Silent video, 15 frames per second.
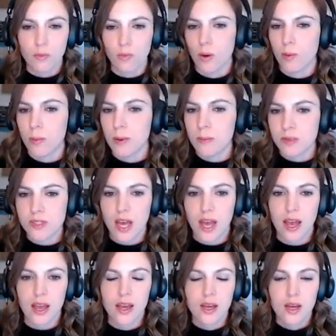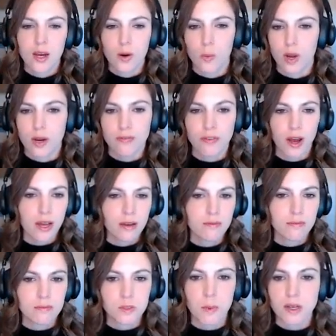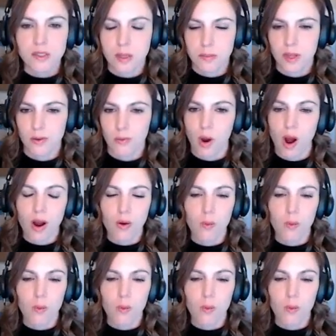What will people say? What if I spell something wrong?